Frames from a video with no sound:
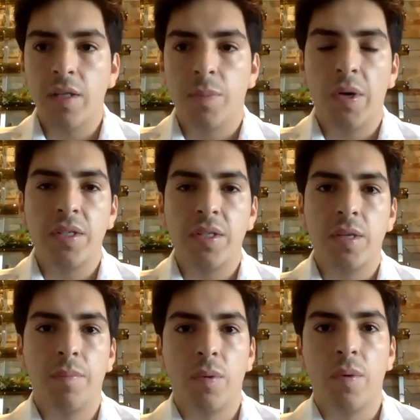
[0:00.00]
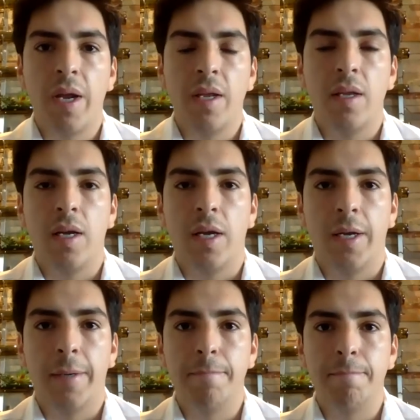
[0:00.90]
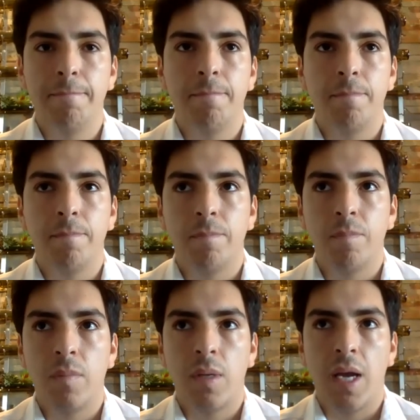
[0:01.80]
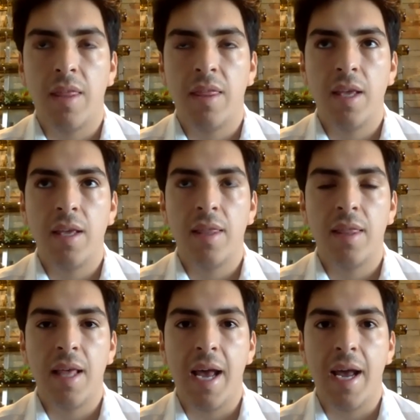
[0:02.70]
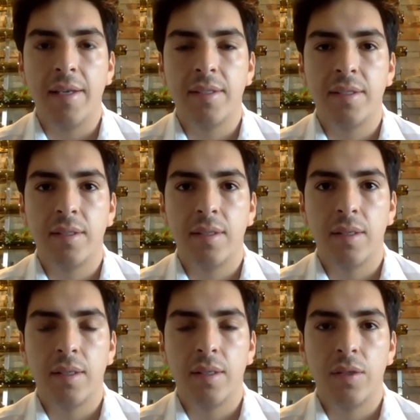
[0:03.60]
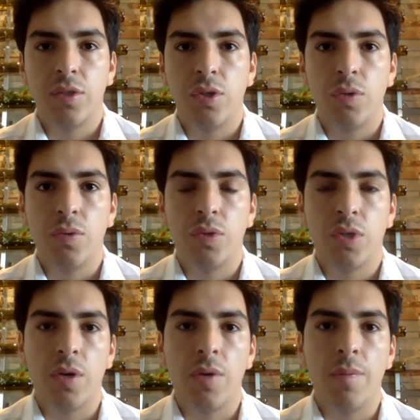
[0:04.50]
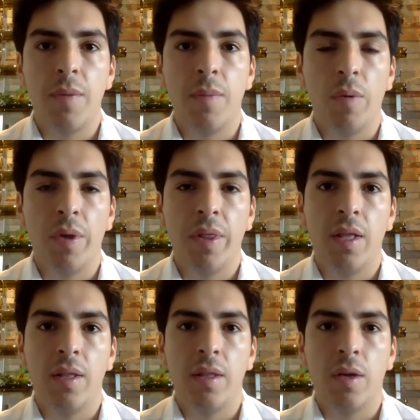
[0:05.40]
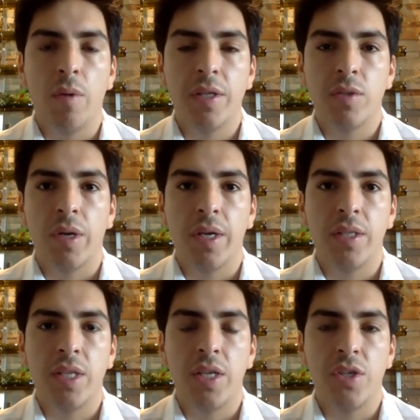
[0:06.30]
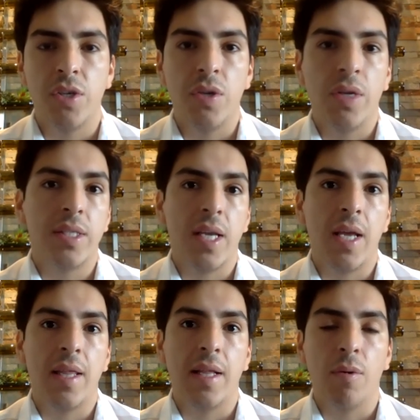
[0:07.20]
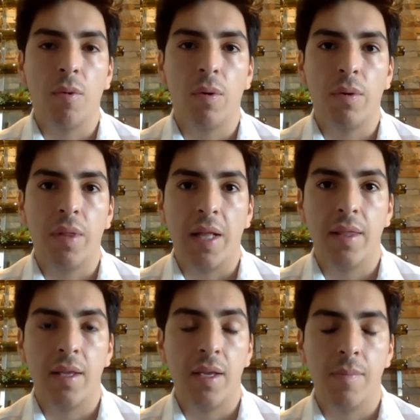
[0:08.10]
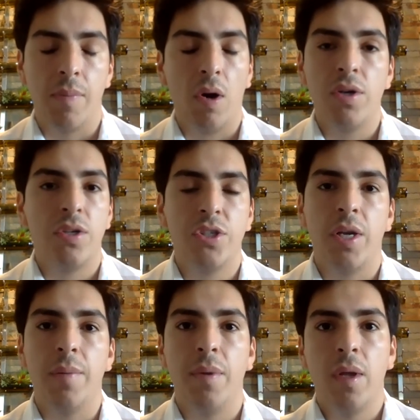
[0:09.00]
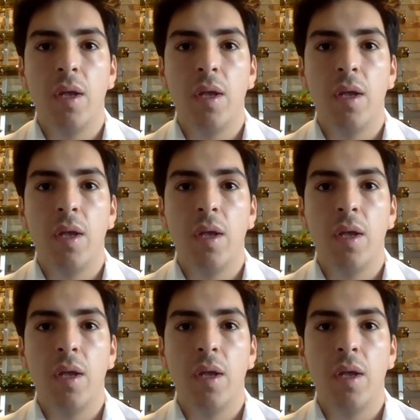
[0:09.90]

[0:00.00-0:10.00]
it's pretty simple, right? Um, I think that to certain people within the Quakes organization, you could say that the or, that the partnership